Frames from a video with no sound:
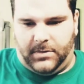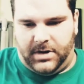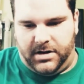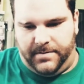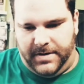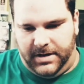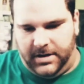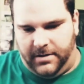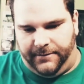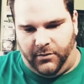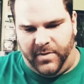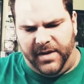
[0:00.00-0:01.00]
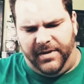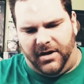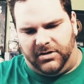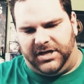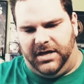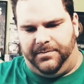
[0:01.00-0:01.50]
Gotta be careful. Maybe
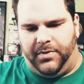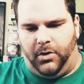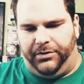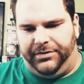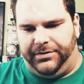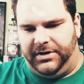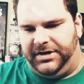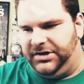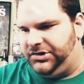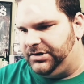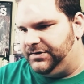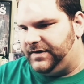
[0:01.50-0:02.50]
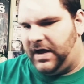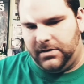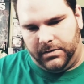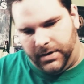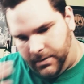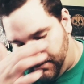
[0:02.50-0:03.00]
I'll keep both editions. I
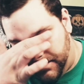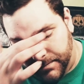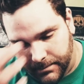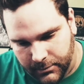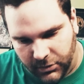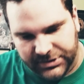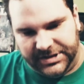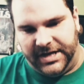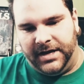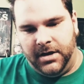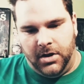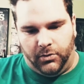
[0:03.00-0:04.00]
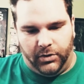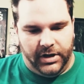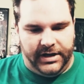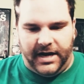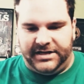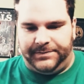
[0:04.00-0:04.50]
don't know. We'll see.
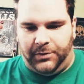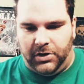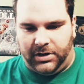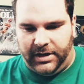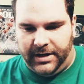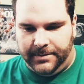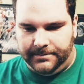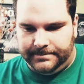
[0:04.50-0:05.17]
Really nice booklet.